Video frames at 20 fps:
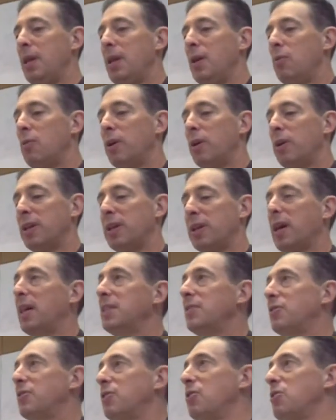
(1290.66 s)
One of the
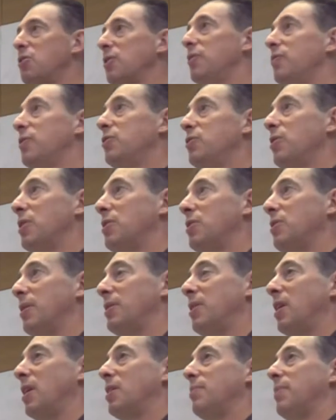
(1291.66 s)
kinds of social infrastructure I
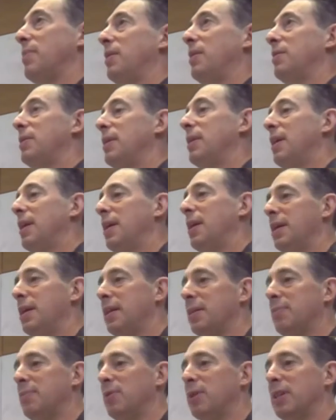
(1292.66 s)
talk about
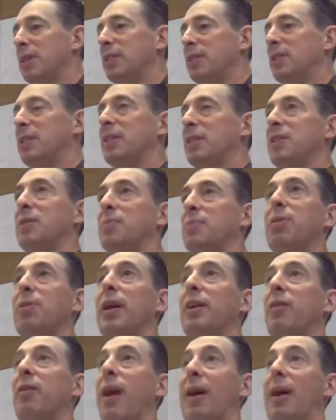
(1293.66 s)
in the book is the
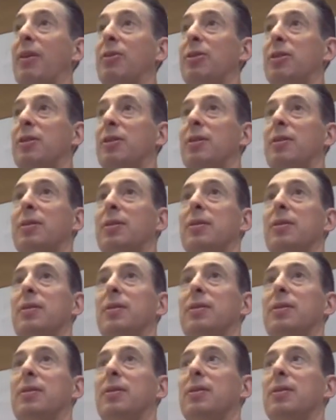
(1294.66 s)
playground.
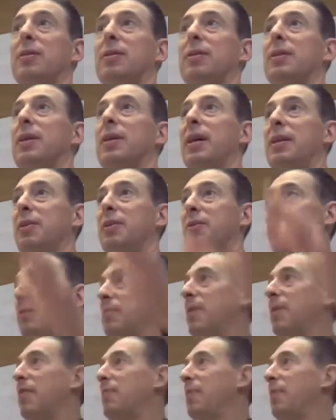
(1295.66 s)

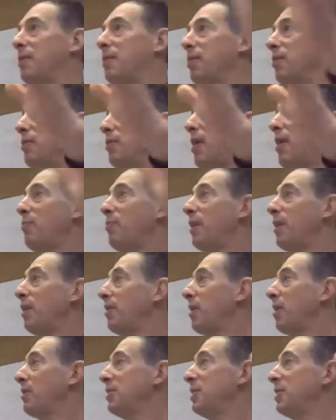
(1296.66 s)
And I know you have
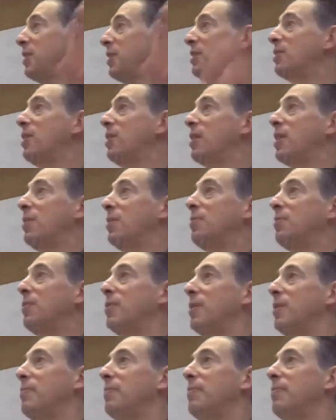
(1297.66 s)
playgrounds here. I saw a couple of
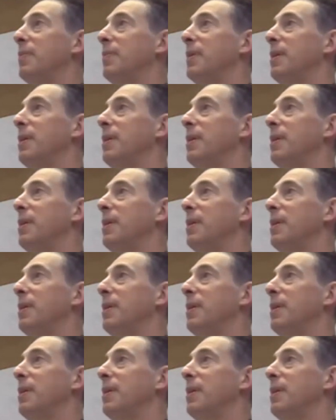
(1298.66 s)
them